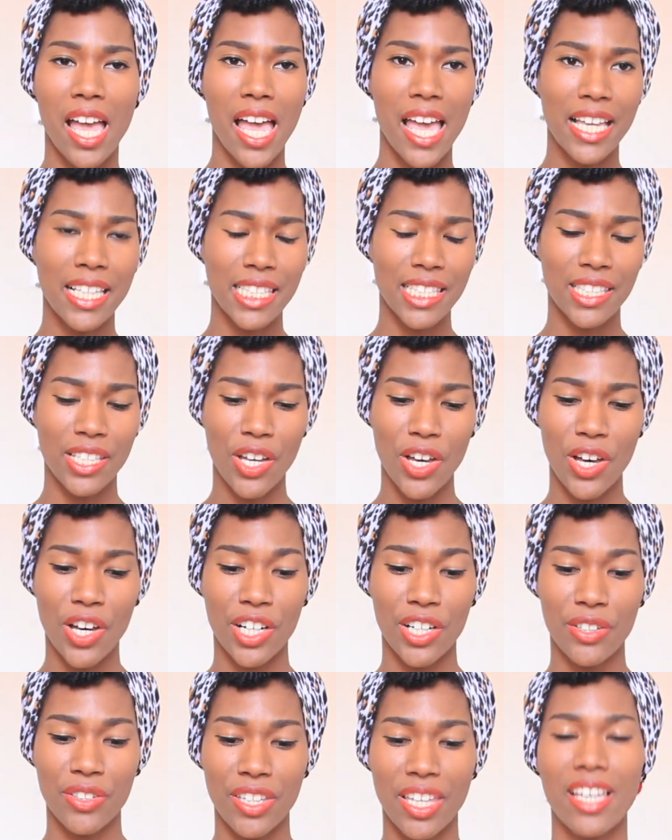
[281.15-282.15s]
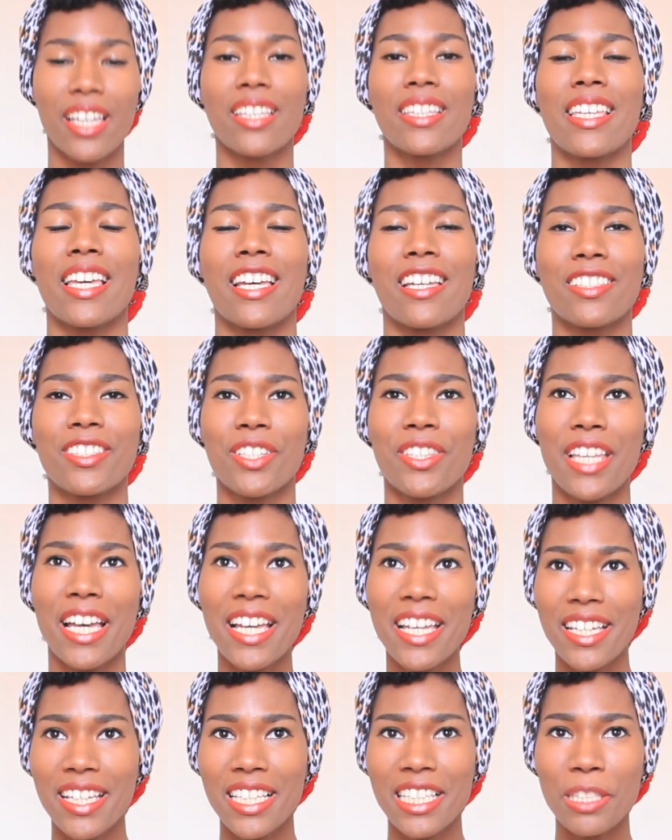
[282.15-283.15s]
And so yeah, so
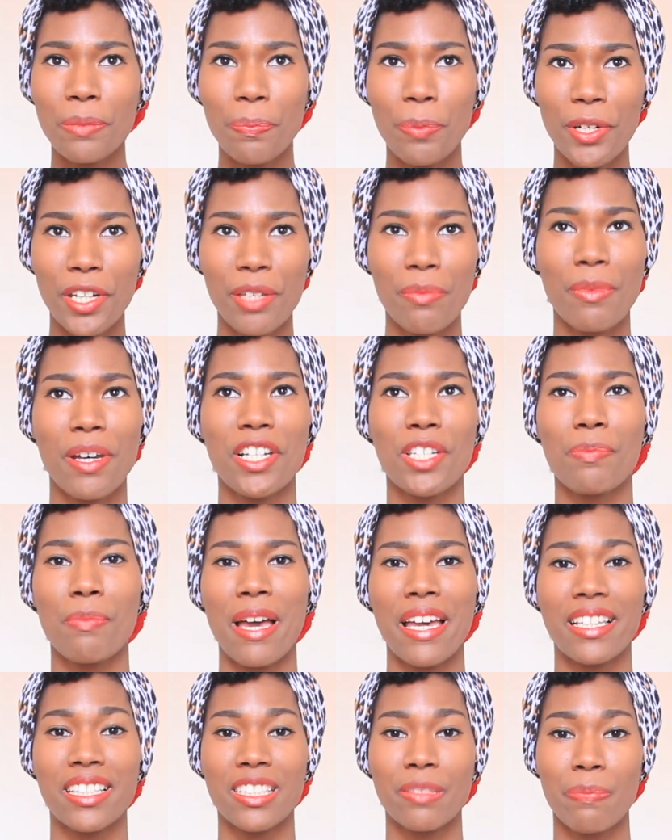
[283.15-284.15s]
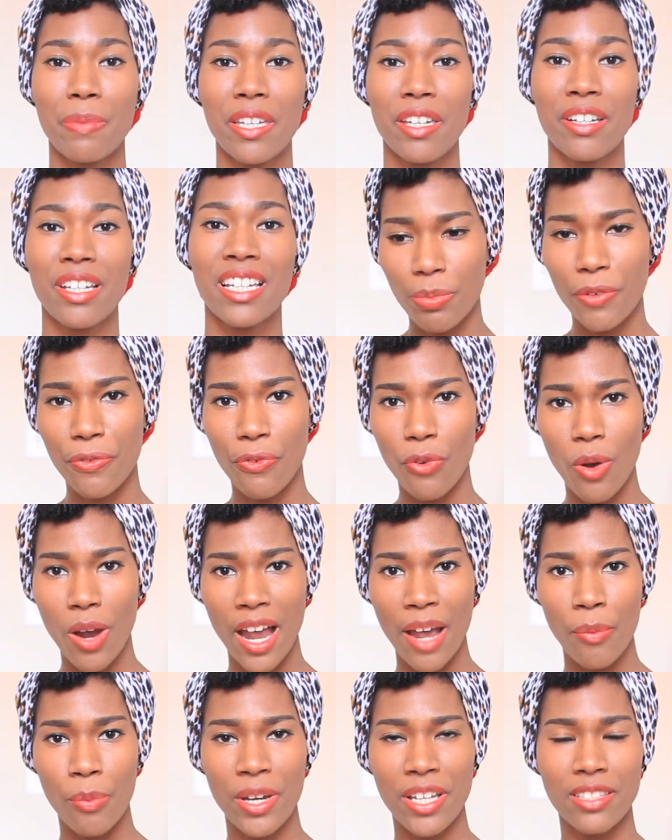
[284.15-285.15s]
that is pretty much my experience. Before
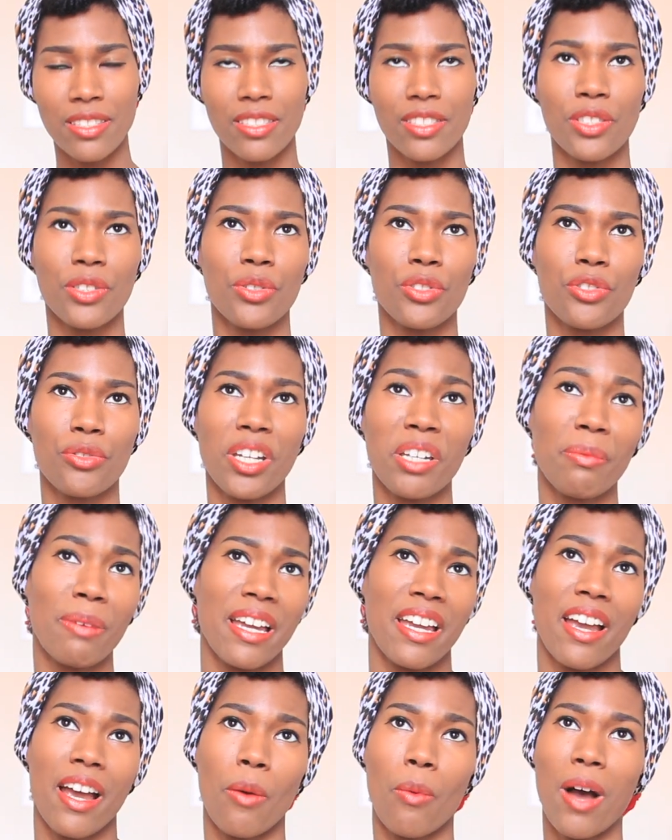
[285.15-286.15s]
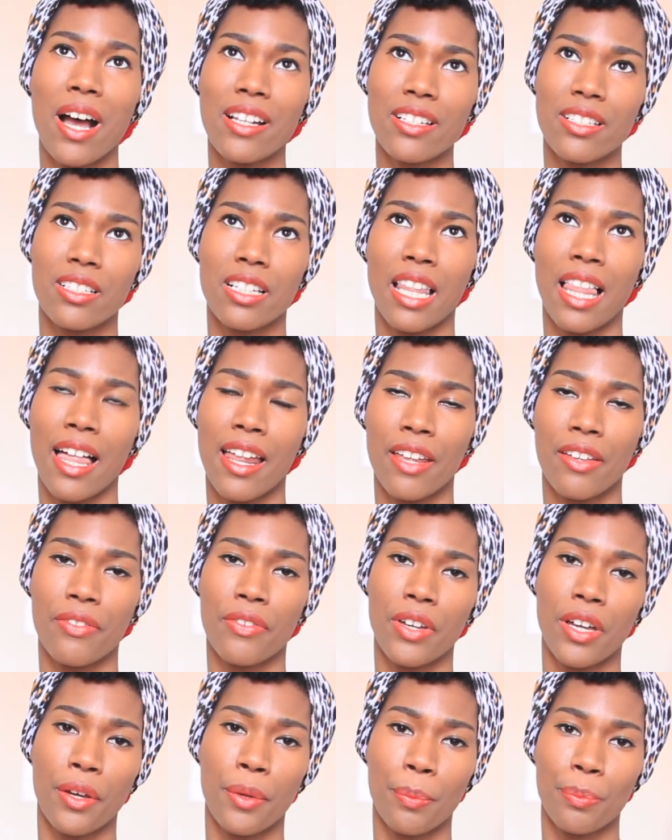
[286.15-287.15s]
I went to straighten my hair, I watched a lot of
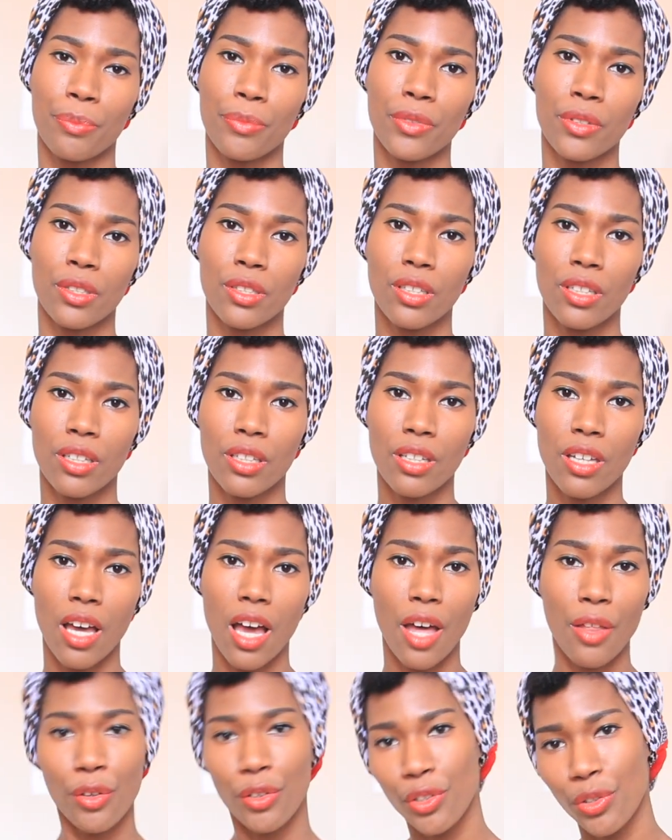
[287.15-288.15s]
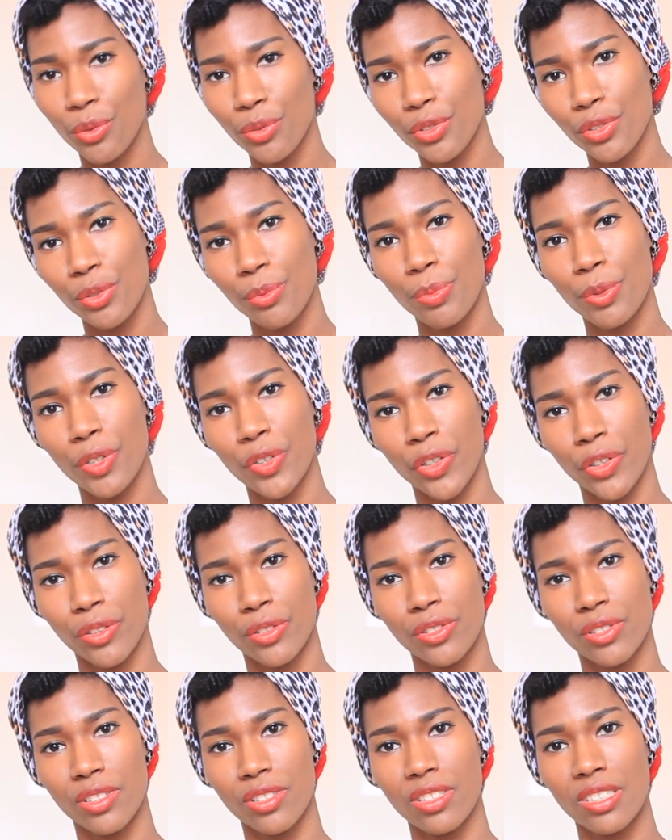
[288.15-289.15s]
other
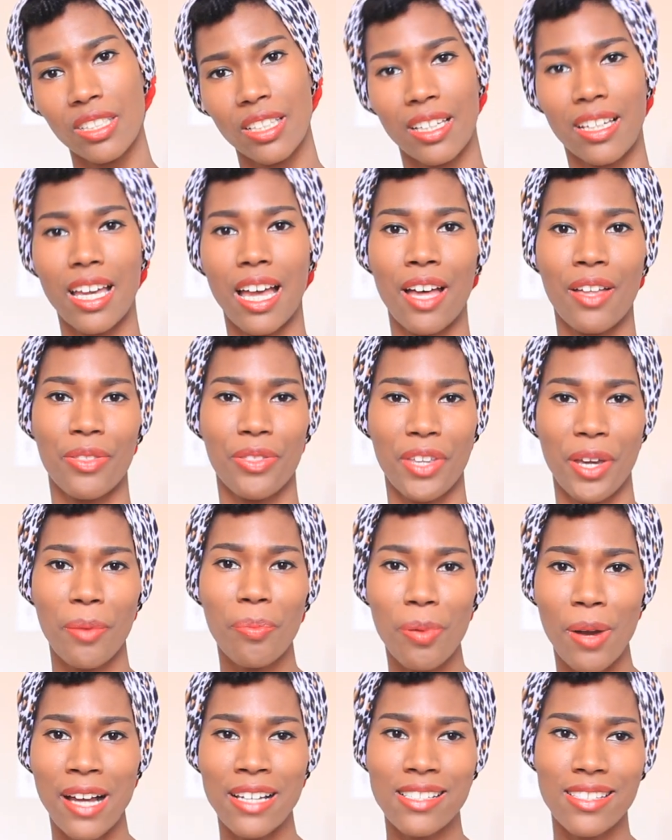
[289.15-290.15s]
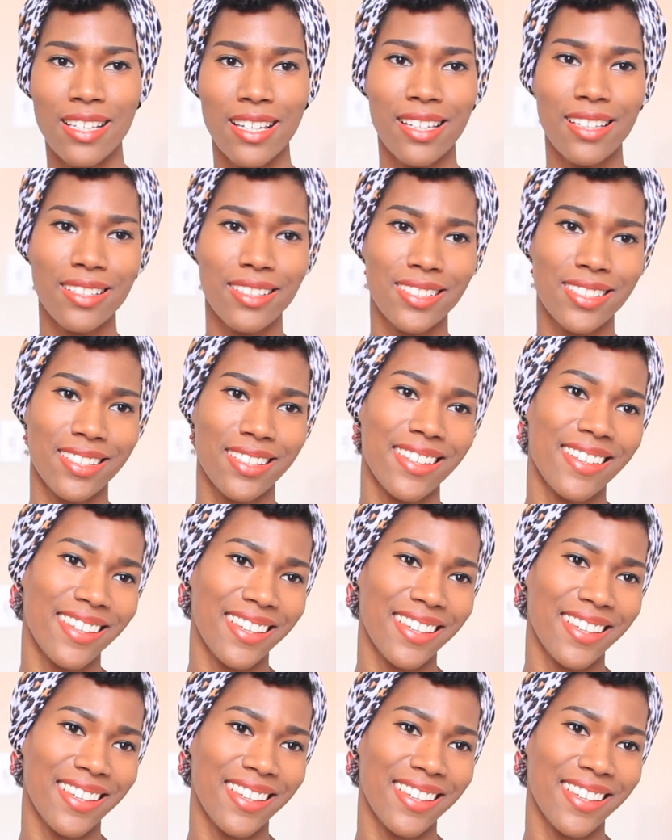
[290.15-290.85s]
YouTubers, like how their process.